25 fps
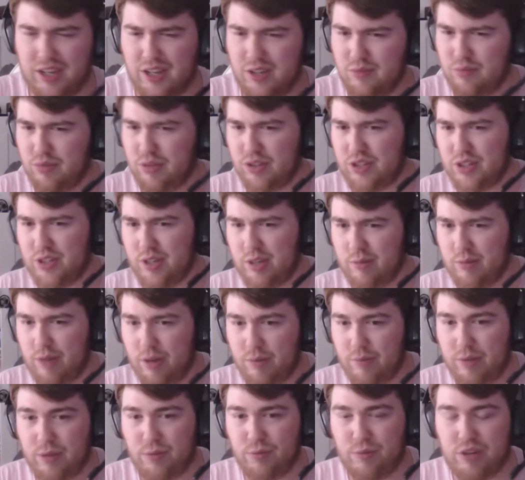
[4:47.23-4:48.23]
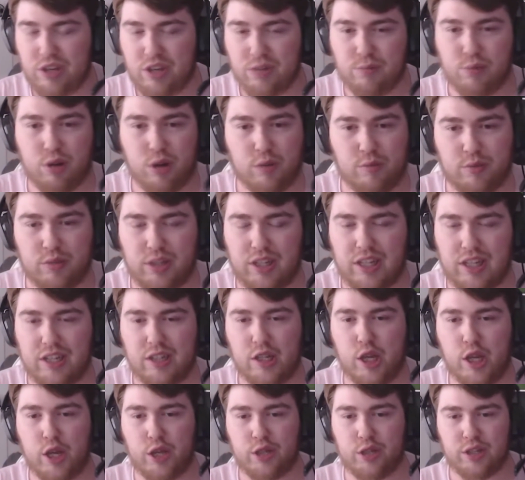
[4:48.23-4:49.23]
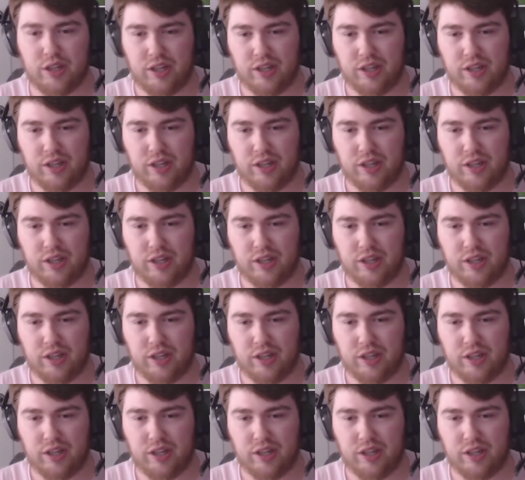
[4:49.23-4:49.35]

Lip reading: But I mean, we can probably learn